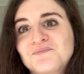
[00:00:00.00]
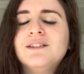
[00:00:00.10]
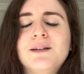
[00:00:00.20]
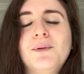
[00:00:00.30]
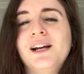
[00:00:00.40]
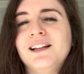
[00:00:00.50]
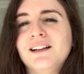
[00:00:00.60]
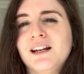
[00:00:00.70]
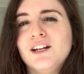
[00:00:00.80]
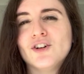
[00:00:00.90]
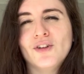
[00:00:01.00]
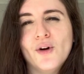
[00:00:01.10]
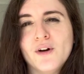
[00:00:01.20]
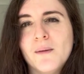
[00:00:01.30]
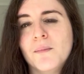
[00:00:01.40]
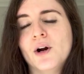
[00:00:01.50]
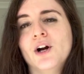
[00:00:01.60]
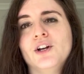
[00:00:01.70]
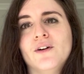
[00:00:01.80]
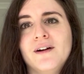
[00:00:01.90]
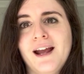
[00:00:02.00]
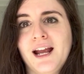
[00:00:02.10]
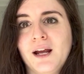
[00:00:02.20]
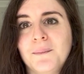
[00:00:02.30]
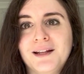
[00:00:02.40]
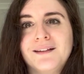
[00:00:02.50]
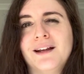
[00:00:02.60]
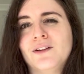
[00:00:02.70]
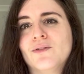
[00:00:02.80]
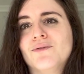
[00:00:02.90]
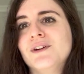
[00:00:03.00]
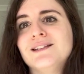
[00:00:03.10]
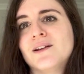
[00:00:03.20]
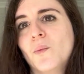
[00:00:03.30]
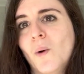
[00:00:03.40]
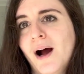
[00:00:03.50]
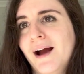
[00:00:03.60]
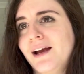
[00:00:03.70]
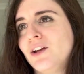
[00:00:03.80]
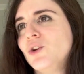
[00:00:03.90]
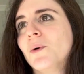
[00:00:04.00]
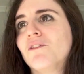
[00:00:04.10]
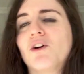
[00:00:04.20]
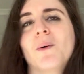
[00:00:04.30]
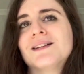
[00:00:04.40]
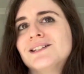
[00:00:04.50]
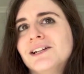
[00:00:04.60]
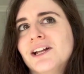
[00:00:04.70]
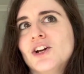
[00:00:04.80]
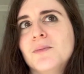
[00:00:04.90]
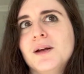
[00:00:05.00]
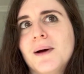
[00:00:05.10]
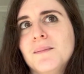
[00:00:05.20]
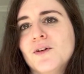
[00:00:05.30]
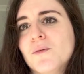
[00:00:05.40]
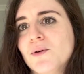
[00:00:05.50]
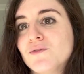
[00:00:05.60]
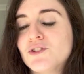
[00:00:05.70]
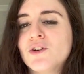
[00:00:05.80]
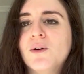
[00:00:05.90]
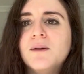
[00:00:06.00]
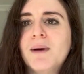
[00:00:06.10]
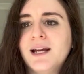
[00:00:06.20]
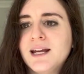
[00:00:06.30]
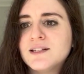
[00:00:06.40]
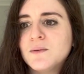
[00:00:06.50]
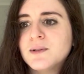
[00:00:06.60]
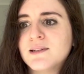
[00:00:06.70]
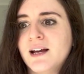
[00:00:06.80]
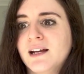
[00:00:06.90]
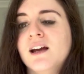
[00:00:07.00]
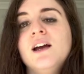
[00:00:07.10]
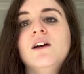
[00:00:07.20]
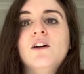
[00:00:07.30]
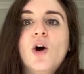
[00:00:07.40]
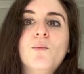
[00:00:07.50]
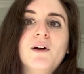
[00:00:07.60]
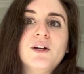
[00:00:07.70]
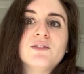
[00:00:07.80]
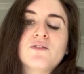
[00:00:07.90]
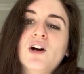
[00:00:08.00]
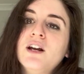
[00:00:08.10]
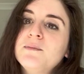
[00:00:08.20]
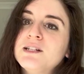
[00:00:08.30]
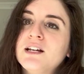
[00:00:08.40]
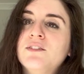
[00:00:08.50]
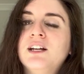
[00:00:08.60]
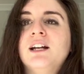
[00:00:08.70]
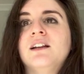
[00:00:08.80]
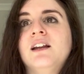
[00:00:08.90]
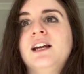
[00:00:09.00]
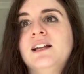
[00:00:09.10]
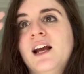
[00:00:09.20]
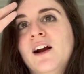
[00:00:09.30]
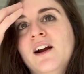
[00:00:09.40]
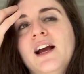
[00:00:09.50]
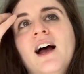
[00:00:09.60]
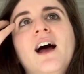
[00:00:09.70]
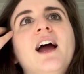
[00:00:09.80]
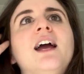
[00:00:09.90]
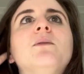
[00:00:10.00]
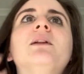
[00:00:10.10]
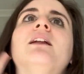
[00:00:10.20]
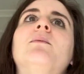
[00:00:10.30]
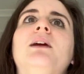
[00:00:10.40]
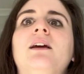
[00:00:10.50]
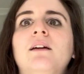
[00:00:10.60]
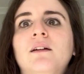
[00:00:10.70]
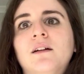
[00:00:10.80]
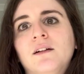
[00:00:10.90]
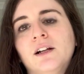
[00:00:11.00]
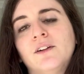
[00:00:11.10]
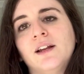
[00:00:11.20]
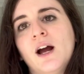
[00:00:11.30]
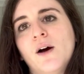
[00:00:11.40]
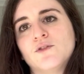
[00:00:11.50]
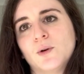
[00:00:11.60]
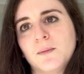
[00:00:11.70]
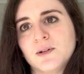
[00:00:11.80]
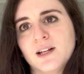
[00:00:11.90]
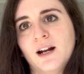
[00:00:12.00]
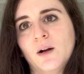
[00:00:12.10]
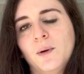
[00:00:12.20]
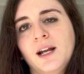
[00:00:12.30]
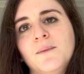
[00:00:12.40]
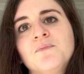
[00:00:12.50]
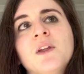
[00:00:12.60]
Typically, I think they need your loan number, your name, and then like the reason why you are requesting that your PMI be removed. So in my case, it was like home values have gone up significantly in the area, and we think we clearly now have 20% equity.